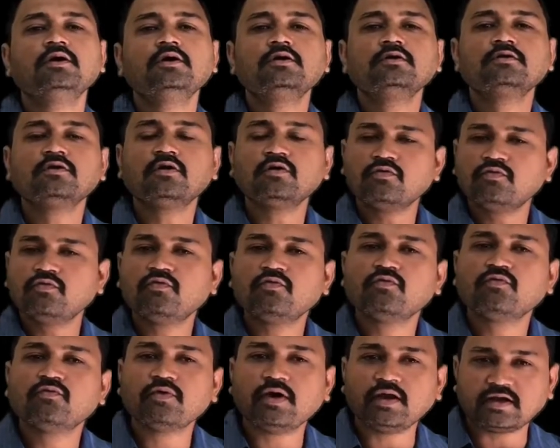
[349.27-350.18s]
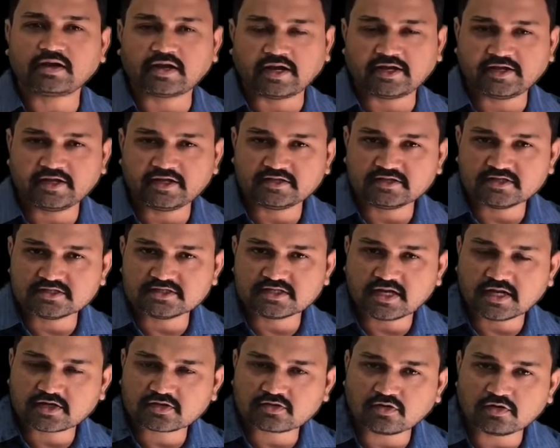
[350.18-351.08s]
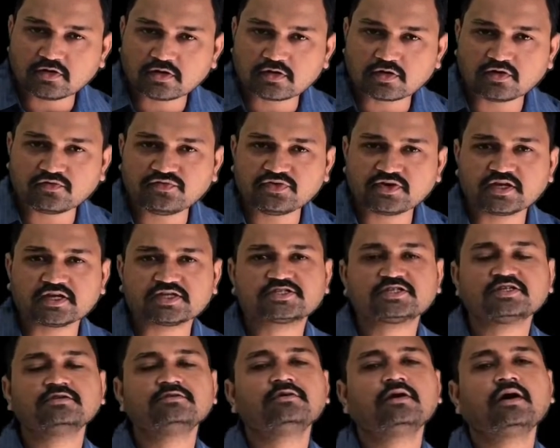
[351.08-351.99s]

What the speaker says: Now while writing this electronic configuration,